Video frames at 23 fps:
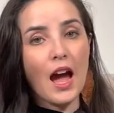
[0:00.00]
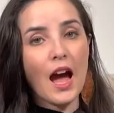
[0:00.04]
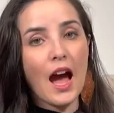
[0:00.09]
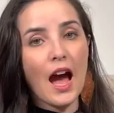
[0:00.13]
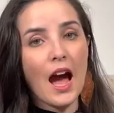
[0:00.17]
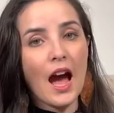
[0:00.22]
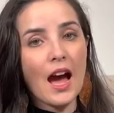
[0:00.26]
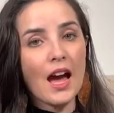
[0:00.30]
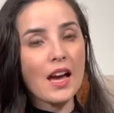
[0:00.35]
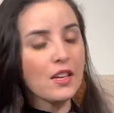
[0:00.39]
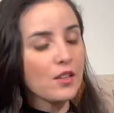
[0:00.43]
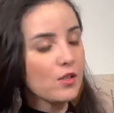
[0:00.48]

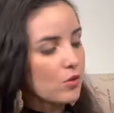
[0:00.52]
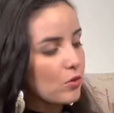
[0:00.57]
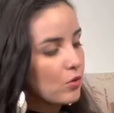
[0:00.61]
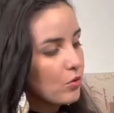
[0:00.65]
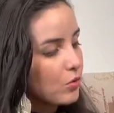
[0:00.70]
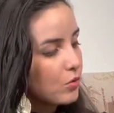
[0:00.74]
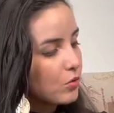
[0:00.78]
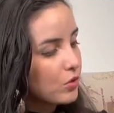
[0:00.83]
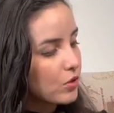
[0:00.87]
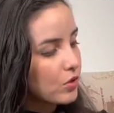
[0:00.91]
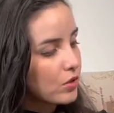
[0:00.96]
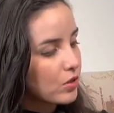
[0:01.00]
I
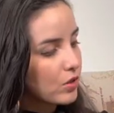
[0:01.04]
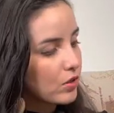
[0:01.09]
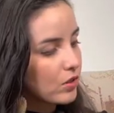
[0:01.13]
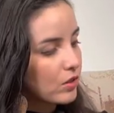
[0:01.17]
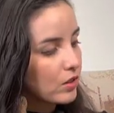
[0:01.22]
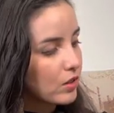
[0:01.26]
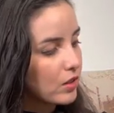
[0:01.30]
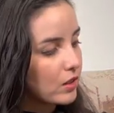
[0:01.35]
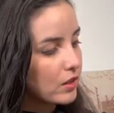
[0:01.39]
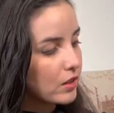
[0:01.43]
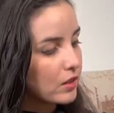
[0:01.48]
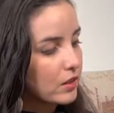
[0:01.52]
use
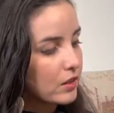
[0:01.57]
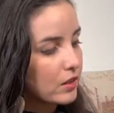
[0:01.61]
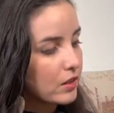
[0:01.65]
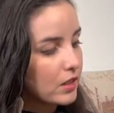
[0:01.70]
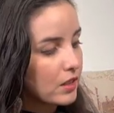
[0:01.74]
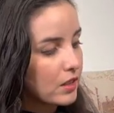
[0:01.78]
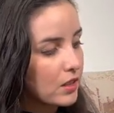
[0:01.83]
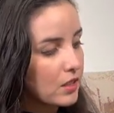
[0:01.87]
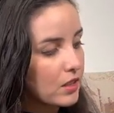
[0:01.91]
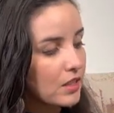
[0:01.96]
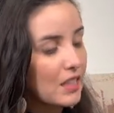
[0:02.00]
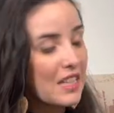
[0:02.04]

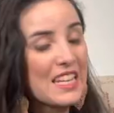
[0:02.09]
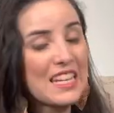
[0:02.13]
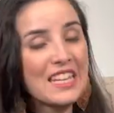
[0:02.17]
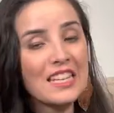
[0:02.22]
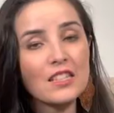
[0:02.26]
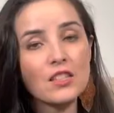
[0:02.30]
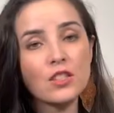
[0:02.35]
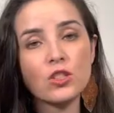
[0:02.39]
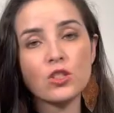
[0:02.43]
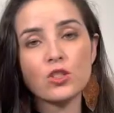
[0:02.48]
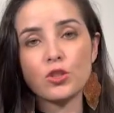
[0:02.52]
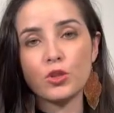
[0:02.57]
this
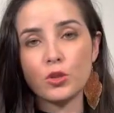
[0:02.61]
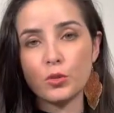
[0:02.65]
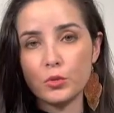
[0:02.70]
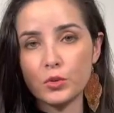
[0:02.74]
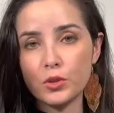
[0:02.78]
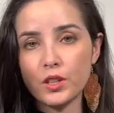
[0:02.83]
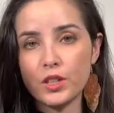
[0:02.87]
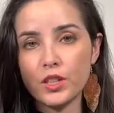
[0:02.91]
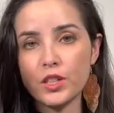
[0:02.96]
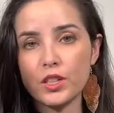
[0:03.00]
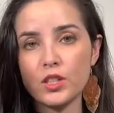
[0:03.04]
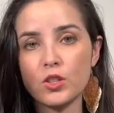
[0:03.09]
Inks
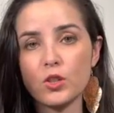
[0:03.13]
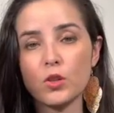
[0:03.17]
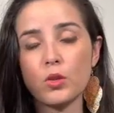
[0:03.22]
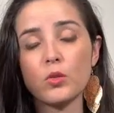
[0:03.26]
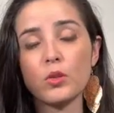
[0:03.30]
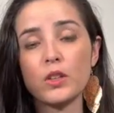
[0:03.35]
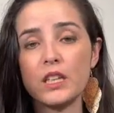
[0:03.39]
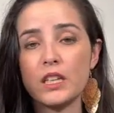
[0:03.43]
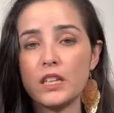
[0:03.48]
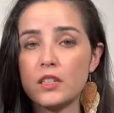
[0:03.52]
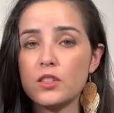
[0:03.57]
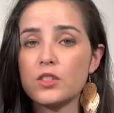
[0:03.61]
tuner. It's
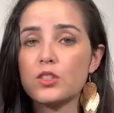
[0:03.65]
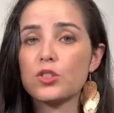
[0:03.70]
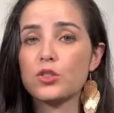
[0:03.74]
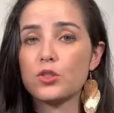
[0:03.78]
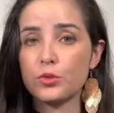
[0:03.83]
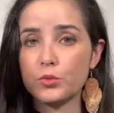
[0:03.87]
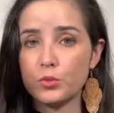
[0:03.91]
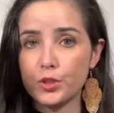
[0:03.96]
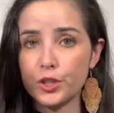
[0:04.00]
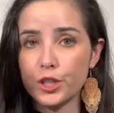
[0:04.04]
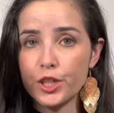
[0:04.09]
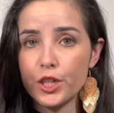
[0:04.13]
called Inks
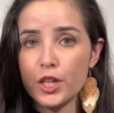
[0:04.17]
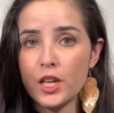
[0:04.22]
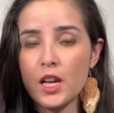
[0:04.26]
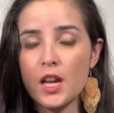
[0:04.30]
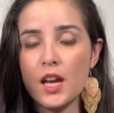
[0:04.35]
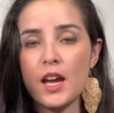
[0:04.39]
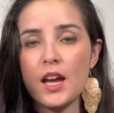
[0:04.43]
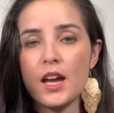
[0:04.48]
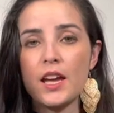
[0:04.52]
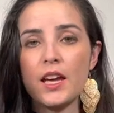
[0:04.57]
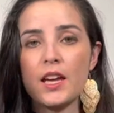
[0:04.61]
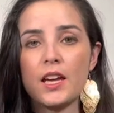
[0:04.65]
tuner
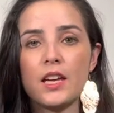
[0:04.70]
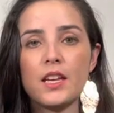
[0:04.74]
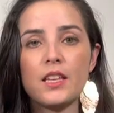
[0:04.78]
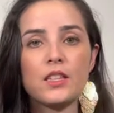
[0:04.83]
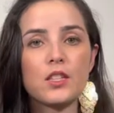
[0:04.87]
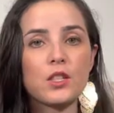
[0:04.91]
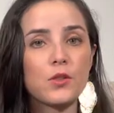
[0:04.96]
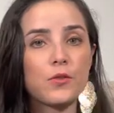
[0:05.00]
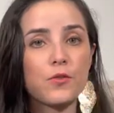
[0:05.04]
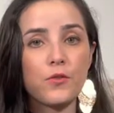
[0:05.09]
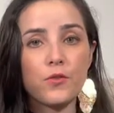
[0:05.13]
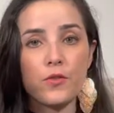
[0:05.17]
and
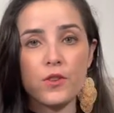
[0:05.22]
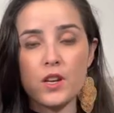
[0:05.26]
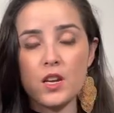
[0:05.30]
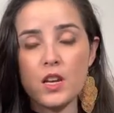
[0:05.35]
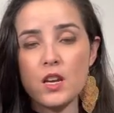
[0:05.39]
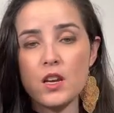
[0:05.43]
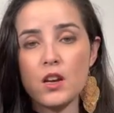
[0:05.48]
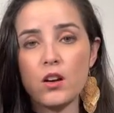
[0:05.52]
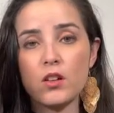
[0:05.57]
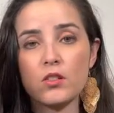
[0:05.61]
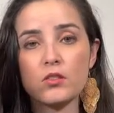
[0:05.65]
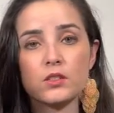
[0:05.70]
it's
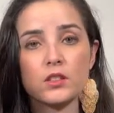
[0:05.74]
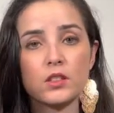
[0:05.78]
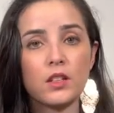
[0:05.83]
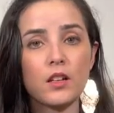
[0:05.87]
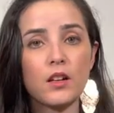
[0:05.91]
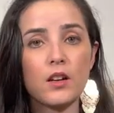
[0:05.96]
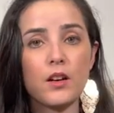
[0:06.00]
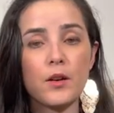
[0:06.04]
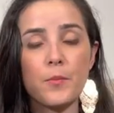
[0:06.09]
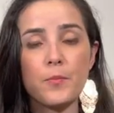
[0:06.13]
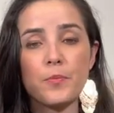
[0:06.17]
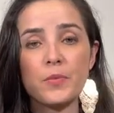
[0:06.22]
free
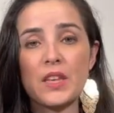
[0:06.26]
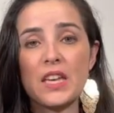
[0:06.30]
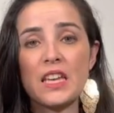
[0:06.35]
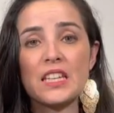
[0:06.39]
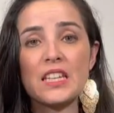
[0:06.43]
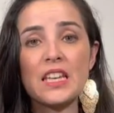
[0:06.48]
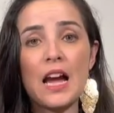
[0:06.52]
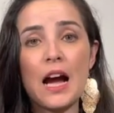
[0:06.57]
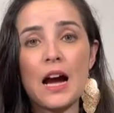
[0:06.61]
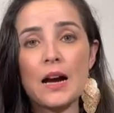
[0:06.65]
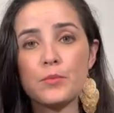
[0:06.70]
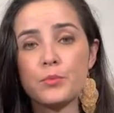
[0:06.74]
on
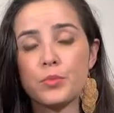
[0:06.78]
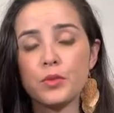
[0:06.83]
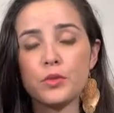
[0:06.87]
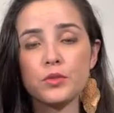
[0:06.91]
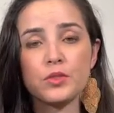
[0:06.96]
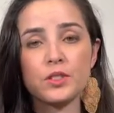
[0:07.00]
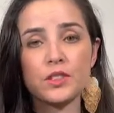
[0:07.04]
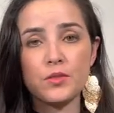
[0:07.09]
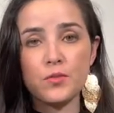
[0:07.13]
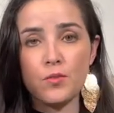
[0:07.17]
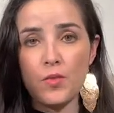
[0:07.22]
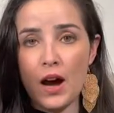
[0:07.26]
any Apple
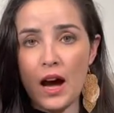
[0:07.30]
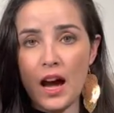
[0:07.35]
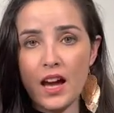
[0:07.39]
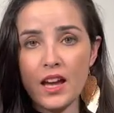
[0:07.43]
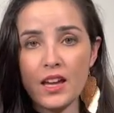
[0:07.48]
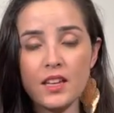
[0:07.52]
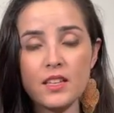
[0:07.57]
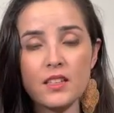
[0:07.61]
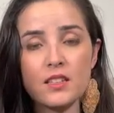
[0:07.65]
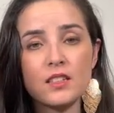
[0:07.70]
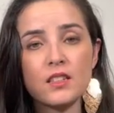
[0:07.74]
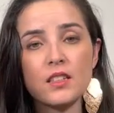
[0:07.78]

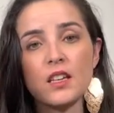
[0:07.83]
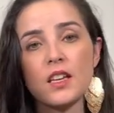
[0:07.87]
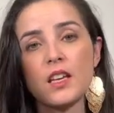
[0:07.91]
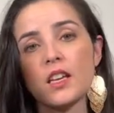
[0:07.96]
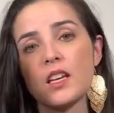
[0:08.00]
device.